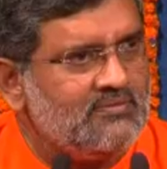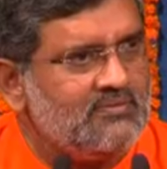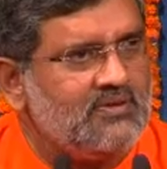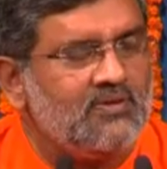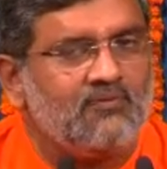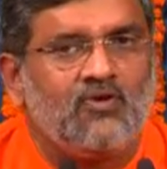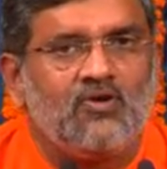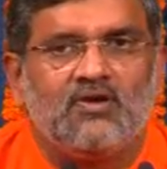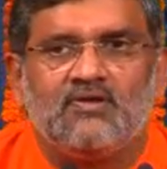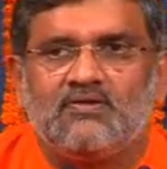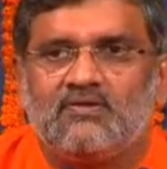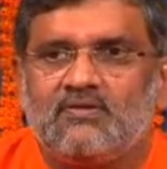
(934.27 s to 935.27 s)
Their
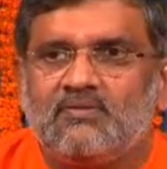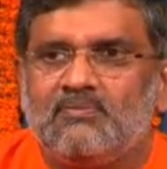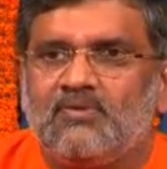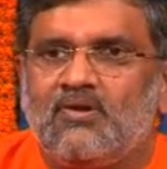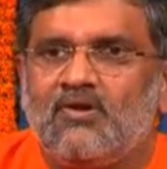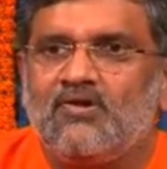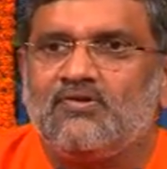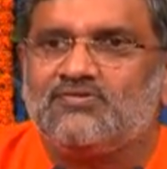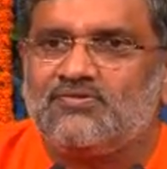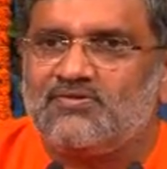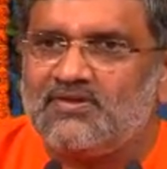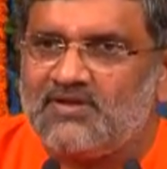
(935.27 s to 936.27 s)
voice belongs
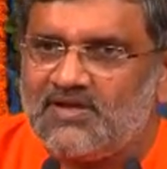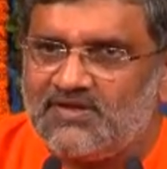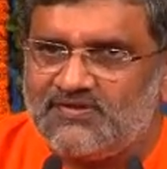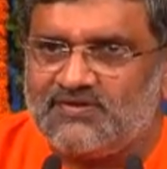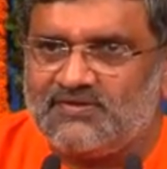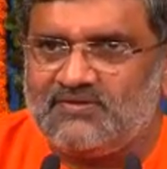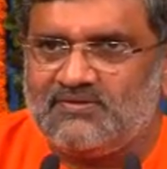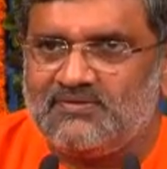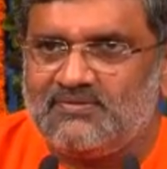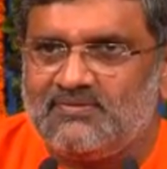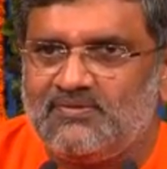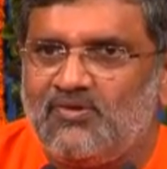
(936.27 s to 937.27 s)
to the nation,
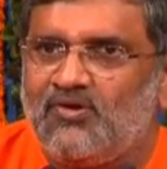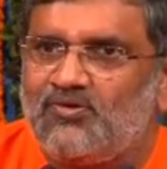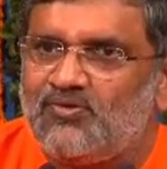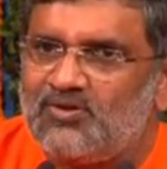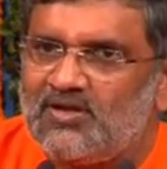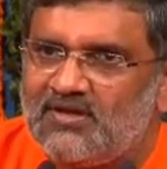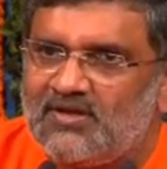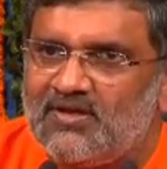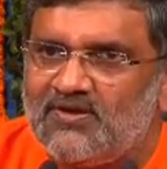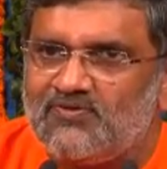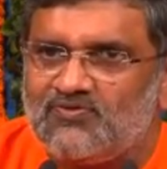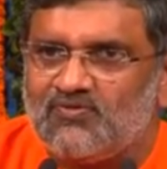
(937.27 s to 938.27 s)
not to that
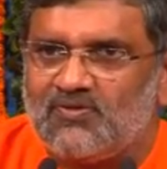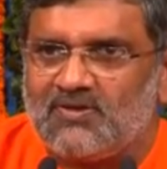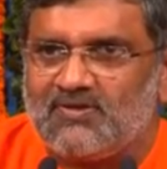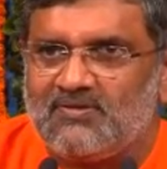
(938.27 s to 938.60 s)
individual.